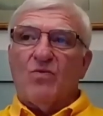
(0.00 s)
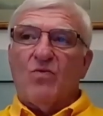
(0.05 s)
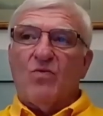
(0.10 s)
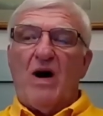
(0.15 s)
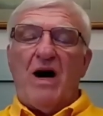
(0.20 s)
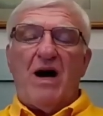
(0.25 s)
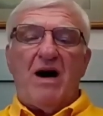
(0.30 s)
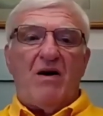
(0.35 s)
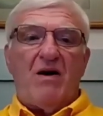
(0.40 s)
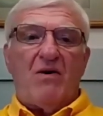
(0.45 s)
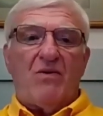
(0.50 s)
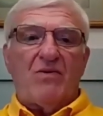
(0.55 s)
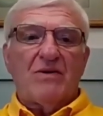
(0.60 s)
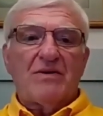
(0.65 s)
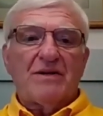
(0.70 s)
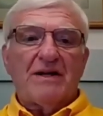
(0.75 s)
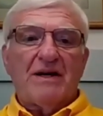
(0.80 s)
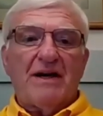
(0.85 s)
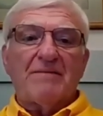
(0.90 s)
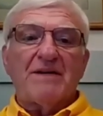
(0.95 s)
I said,
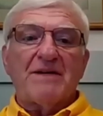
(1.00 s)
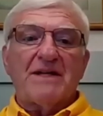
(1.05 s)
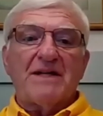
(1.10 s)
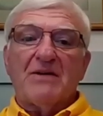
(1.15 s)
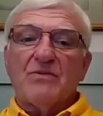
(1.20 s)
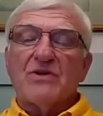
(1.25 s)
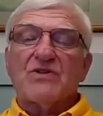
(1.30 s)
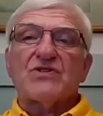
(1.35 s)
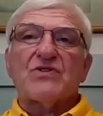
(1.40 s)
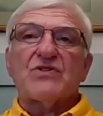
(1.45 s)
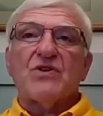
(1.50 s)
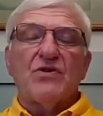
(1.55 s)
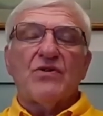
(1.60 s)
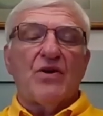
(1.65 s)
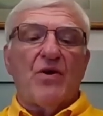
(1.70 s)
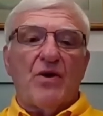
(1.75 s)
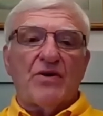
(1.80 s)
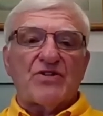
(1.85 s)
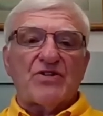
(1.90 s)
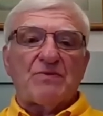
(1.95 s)
wow. I mean, it
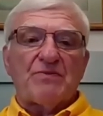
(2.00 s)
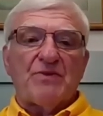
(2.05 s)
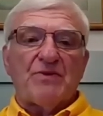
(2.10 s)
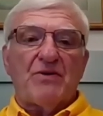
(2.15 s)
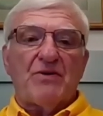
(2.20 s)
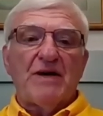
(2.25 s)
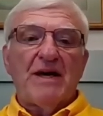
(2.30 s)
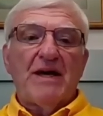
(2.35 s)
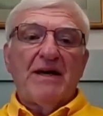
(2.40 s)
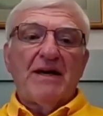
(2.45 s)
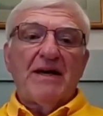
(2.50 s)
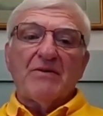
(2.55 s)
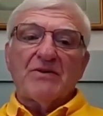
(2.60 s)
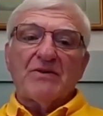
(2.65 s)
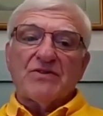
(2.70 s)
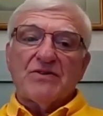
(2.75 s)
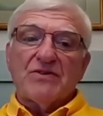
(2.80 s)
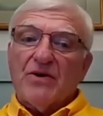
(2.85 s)
was so noticeable.